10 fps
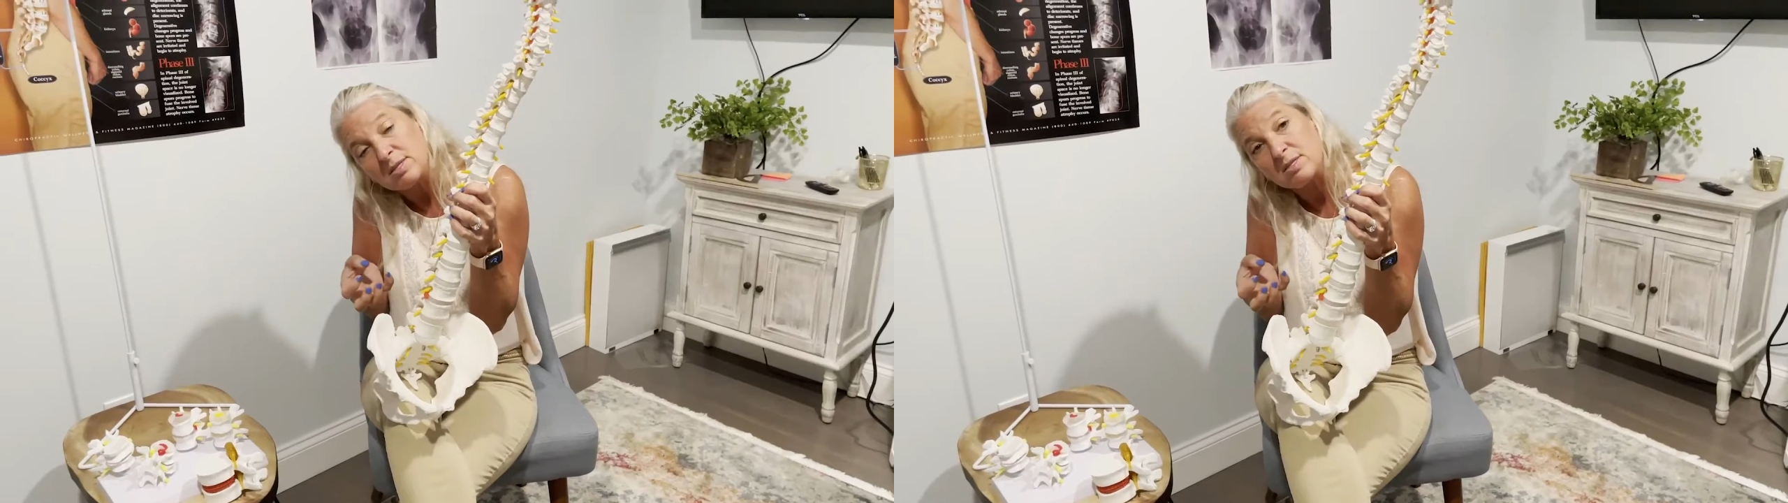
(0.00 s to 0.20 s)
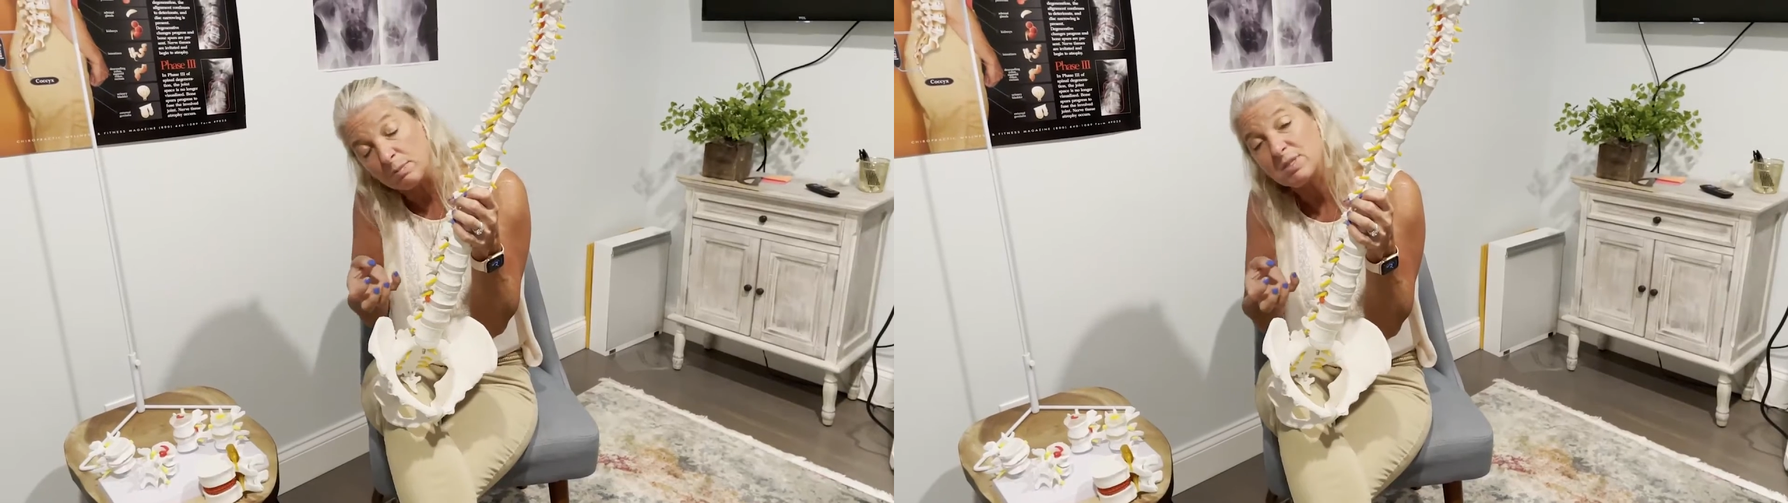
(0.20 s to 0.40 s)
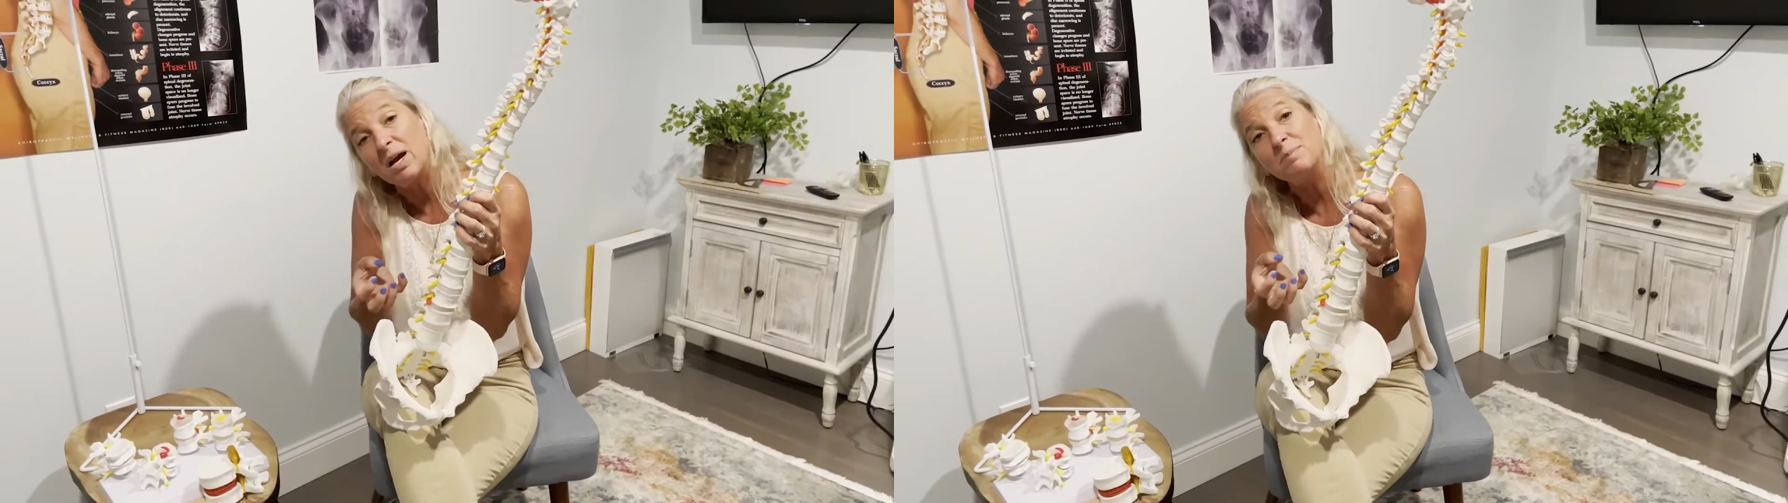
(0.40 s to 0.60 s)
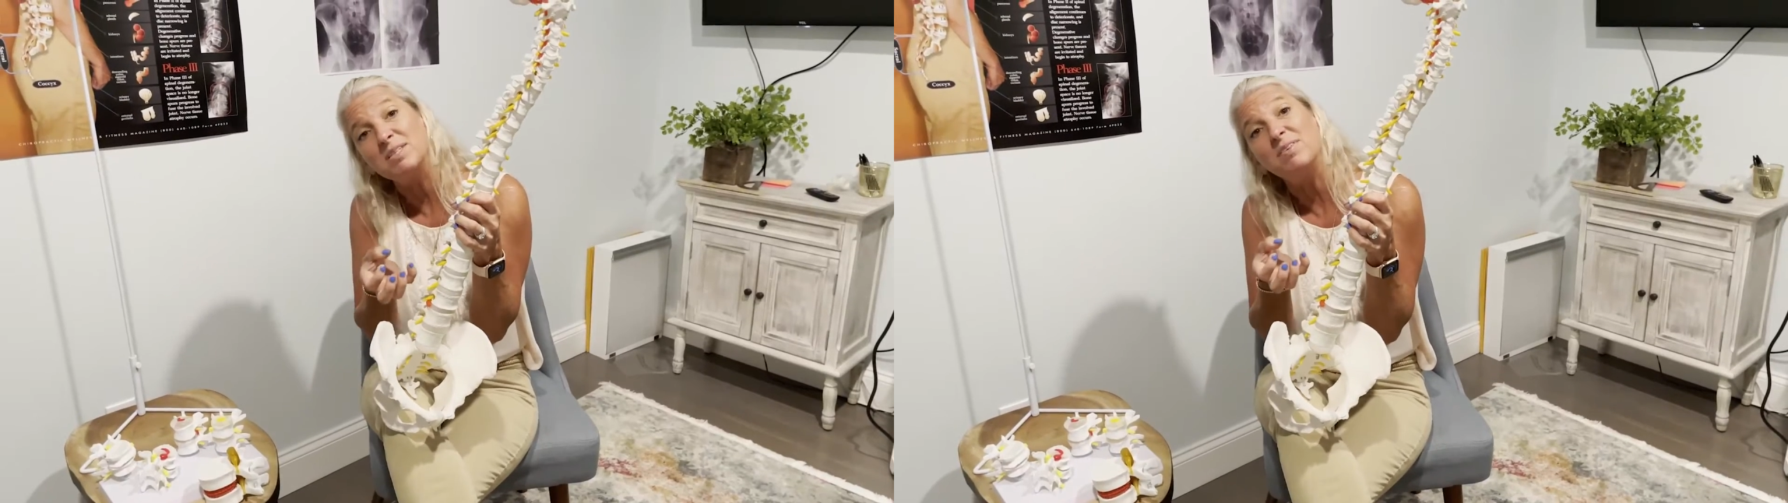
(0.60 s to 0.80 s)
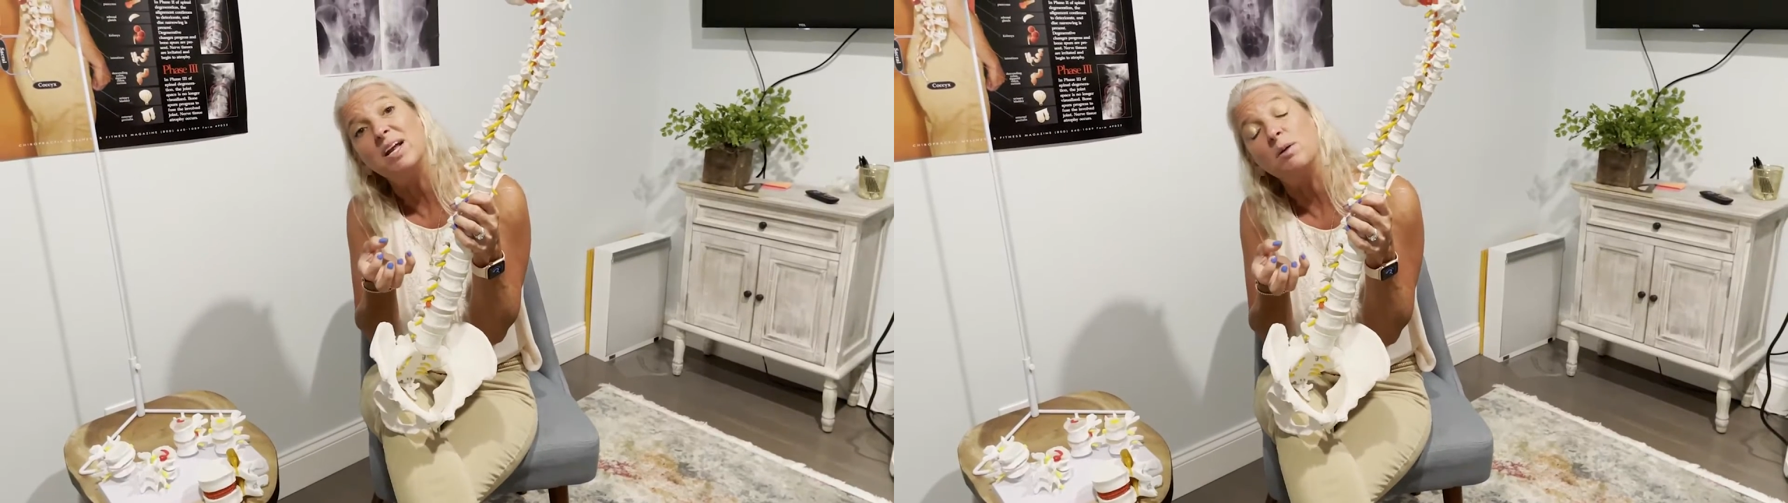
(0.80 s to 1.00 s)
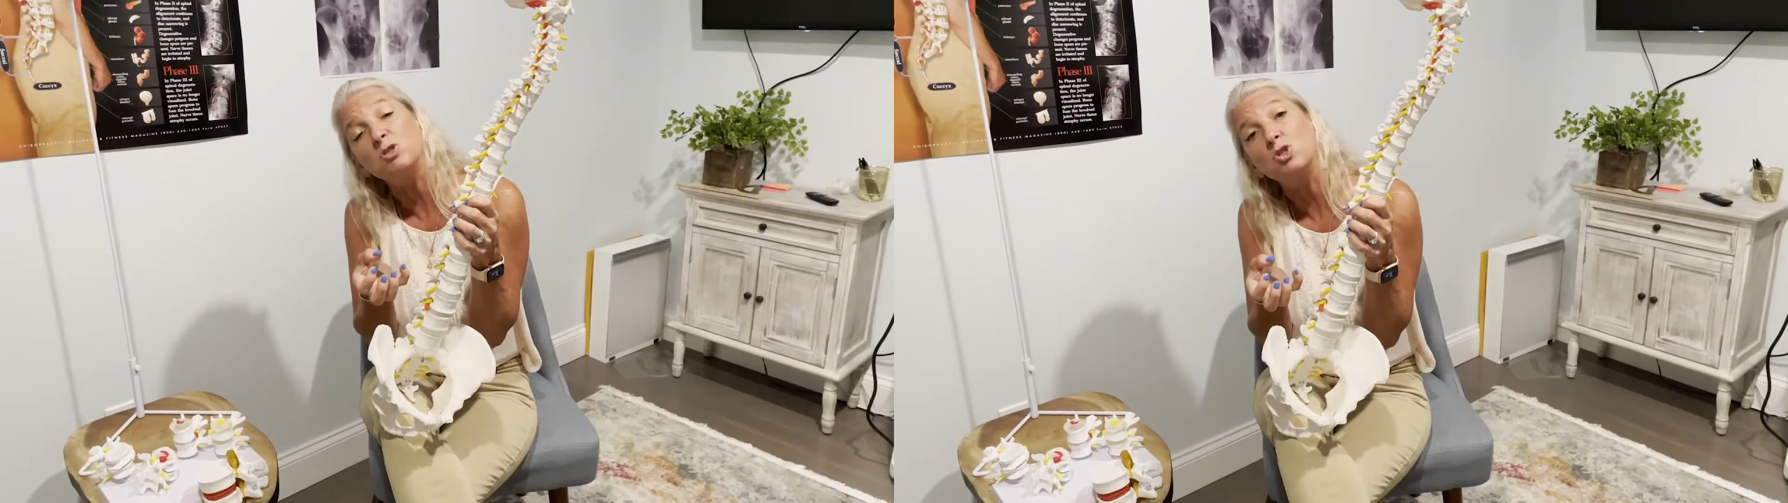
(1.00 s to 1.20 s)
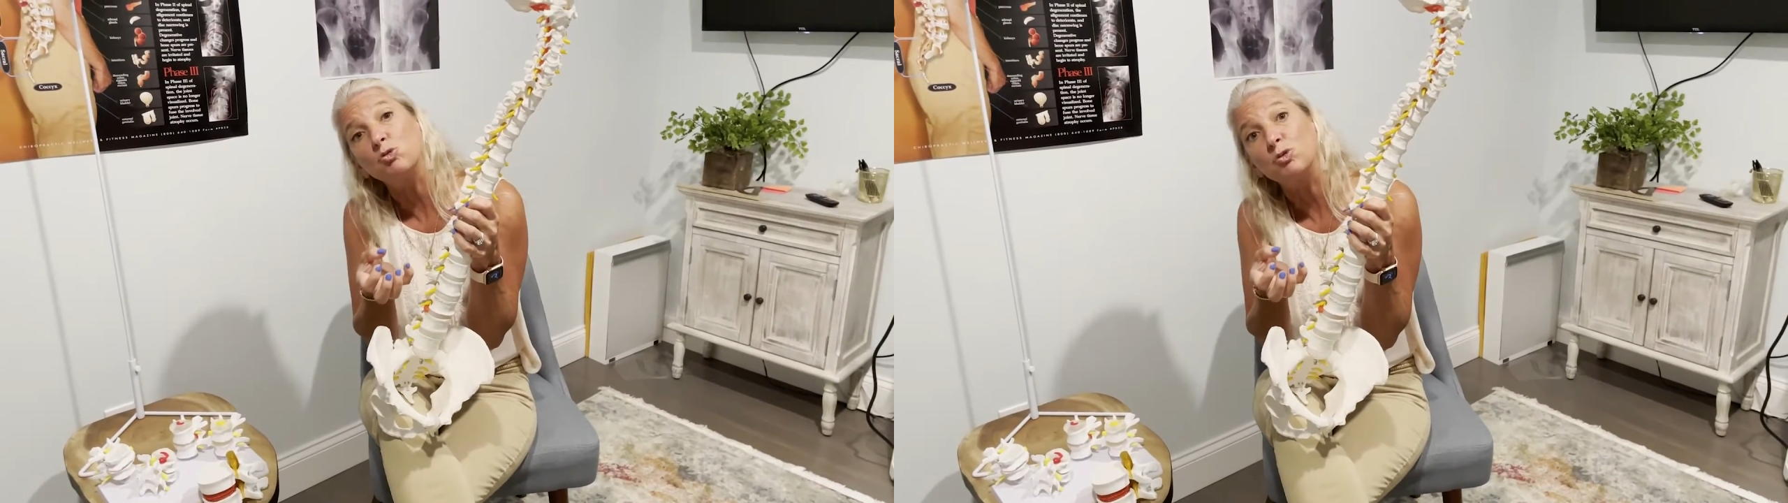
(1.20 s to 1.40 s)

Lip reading: Sometimes even helps to